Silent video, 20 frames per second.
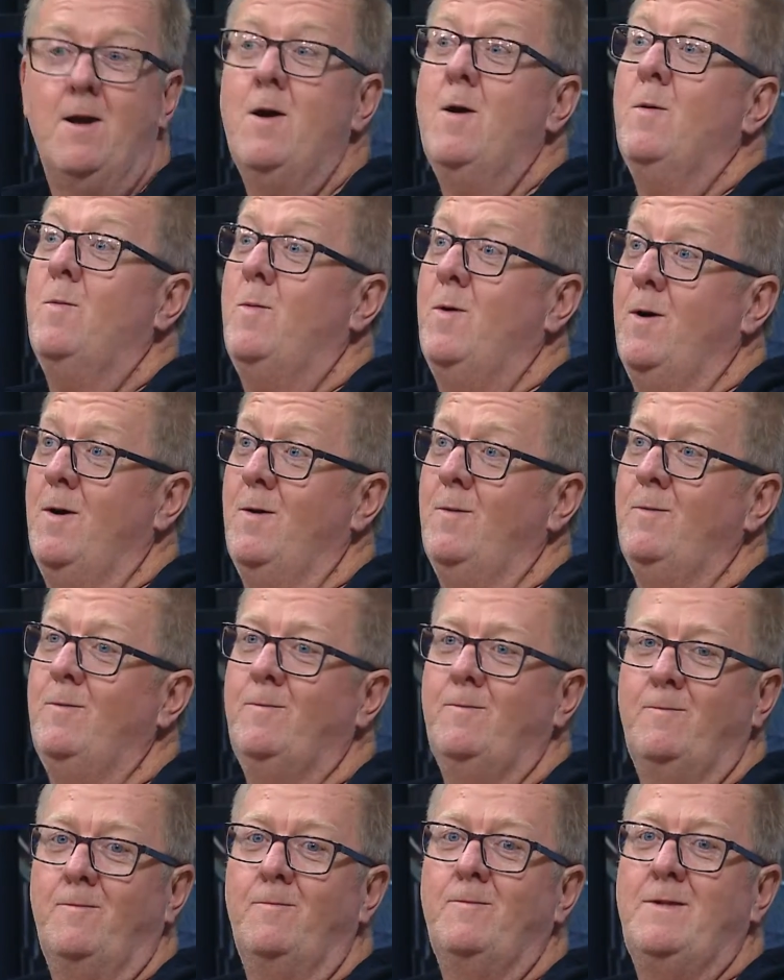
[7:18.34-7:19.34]
in the
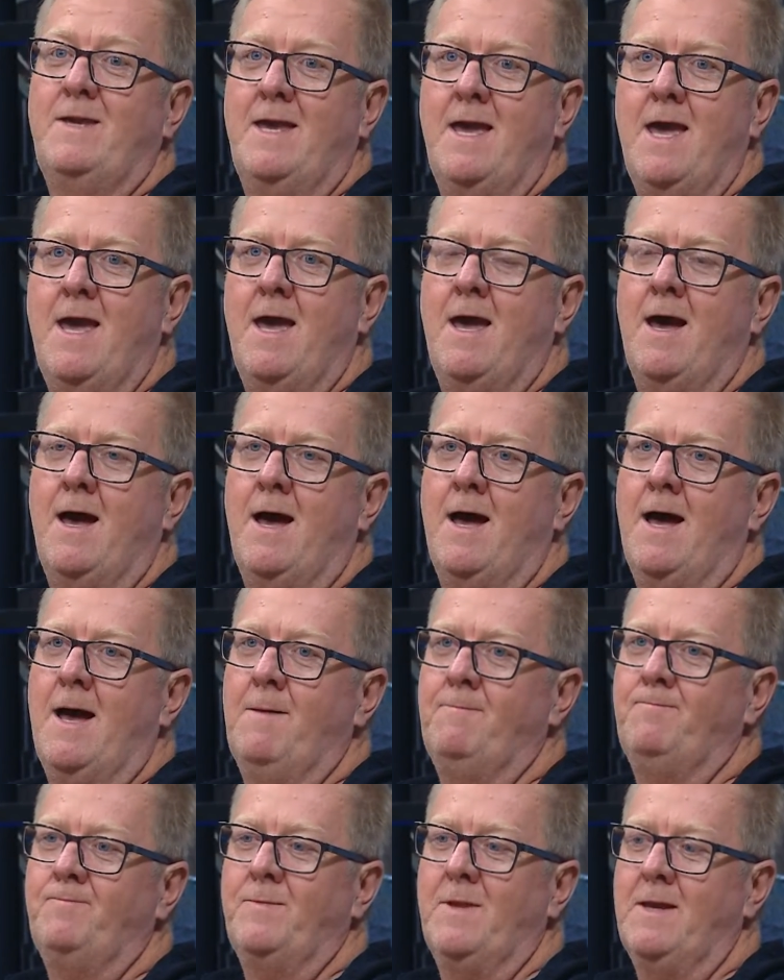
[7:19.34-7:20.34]
future?
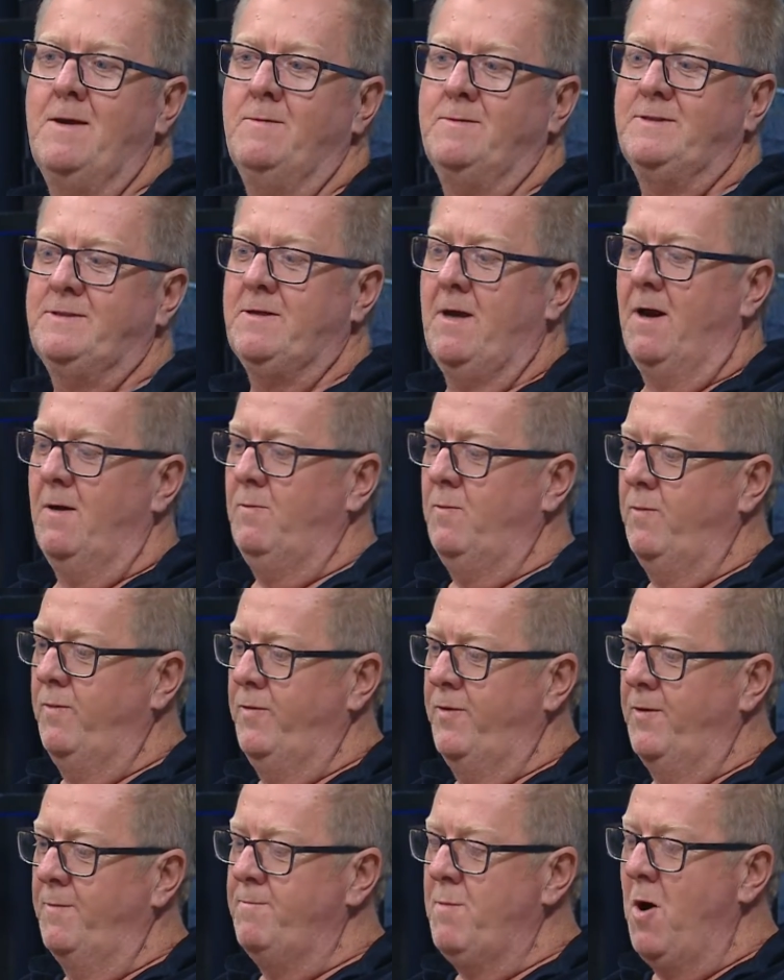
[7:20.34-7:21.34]
Yeah, it was
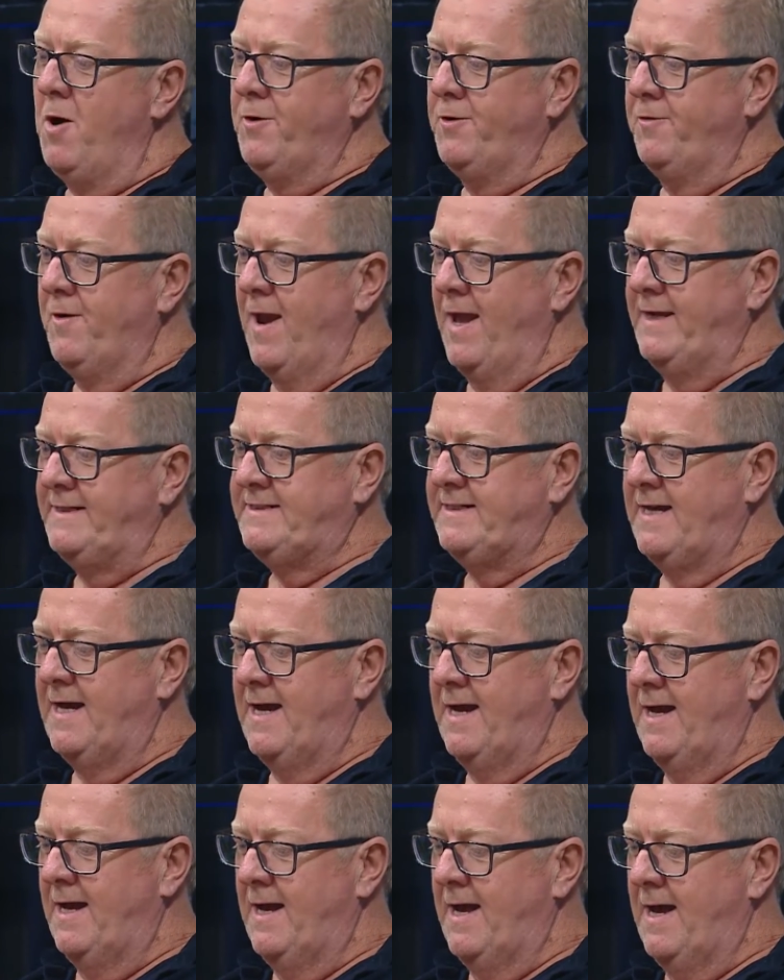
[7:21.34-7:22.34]
the moderator,
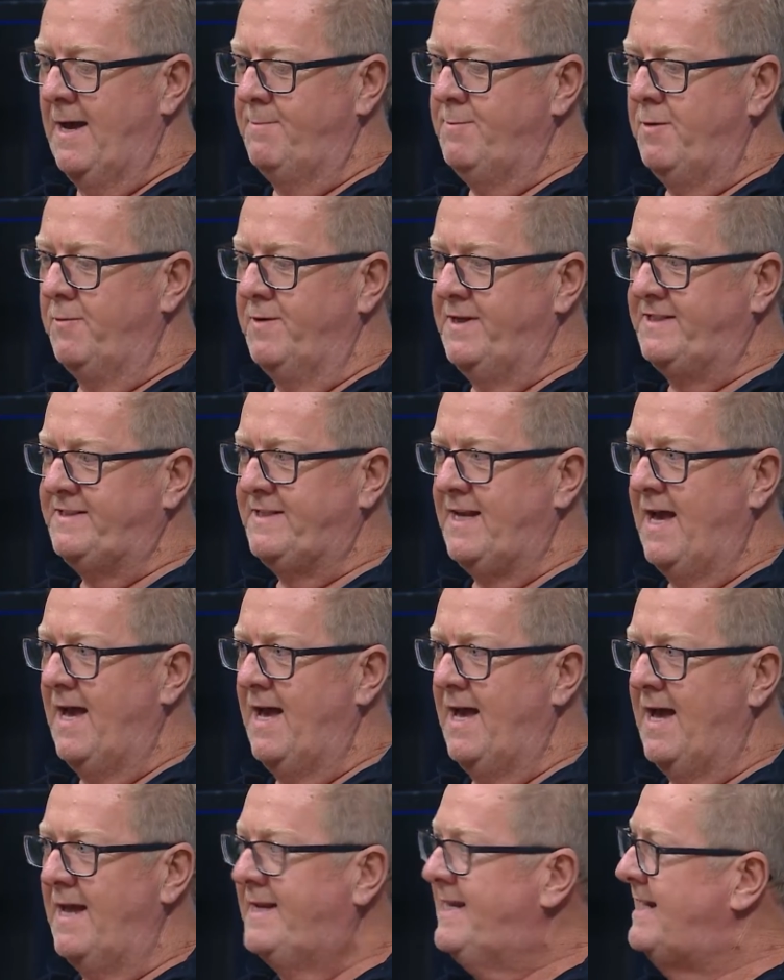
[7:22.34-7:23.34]

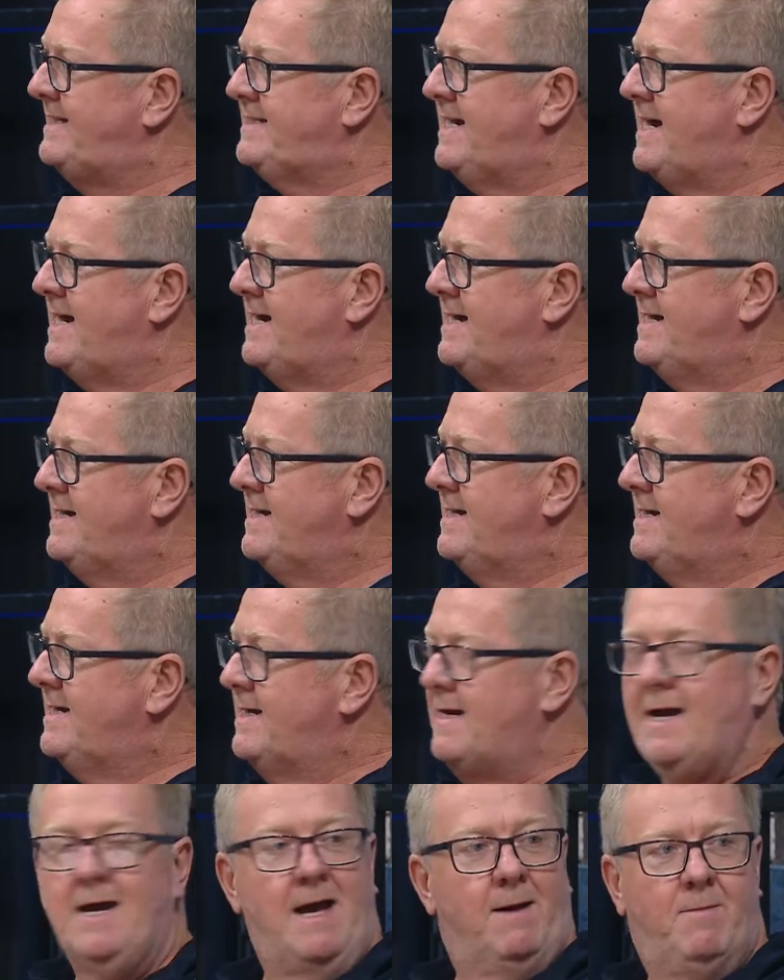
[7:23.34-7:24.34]
Marissa Anita. I
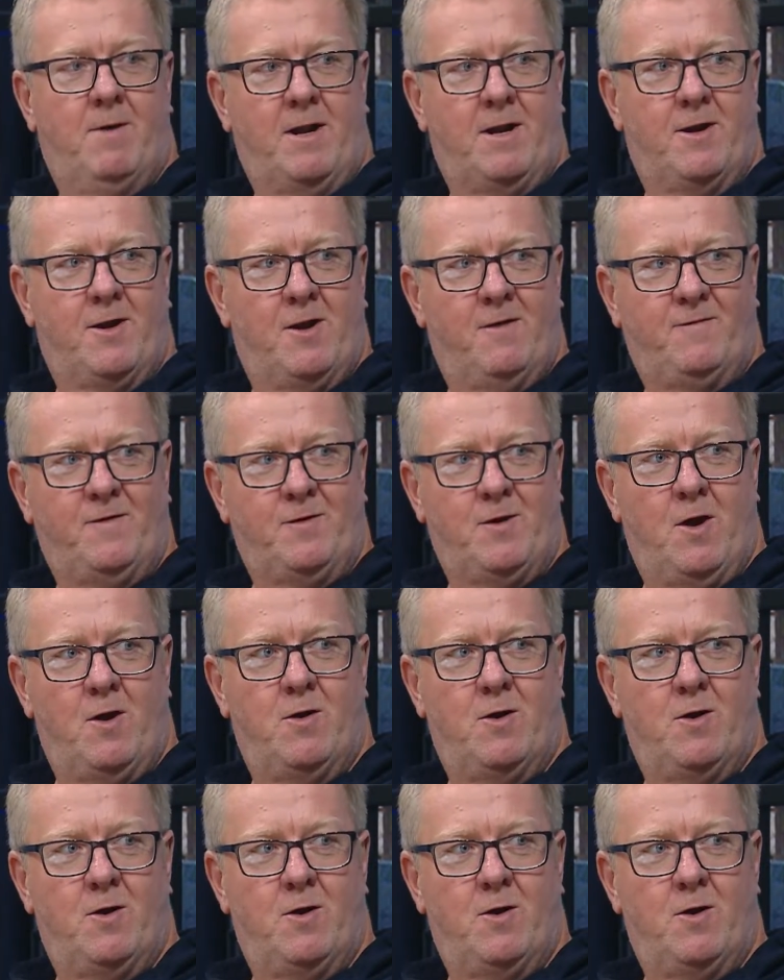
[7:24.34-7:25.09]
don't know if you know